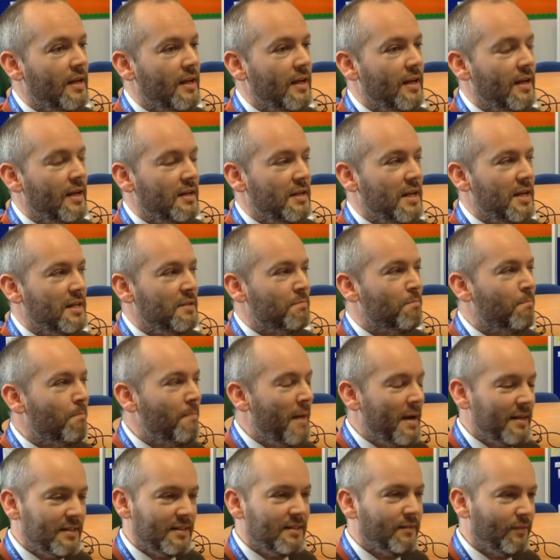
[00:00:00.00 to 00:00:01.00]
is
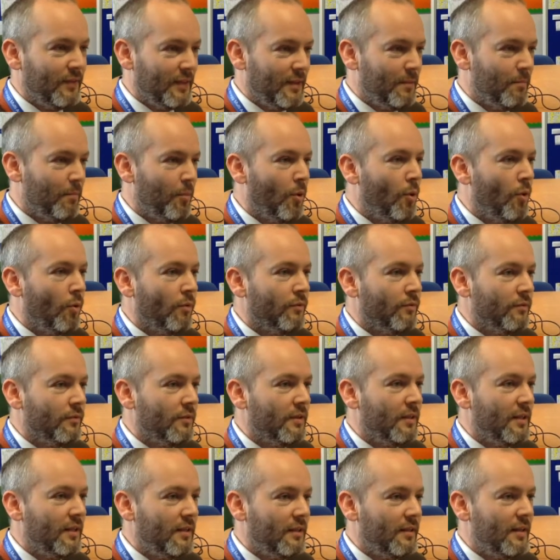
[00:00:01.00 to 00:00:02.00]
massively
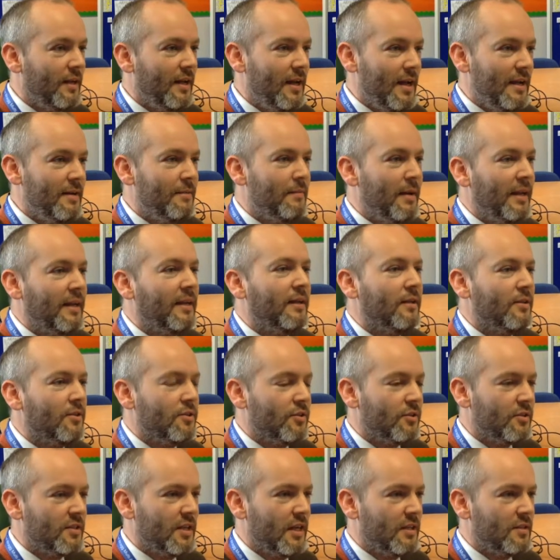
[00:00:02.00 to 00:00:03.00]
important in making a
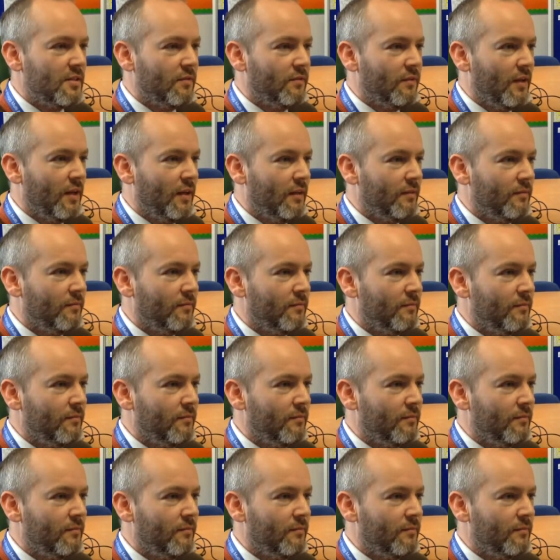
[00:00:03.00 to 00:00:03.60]
success of that.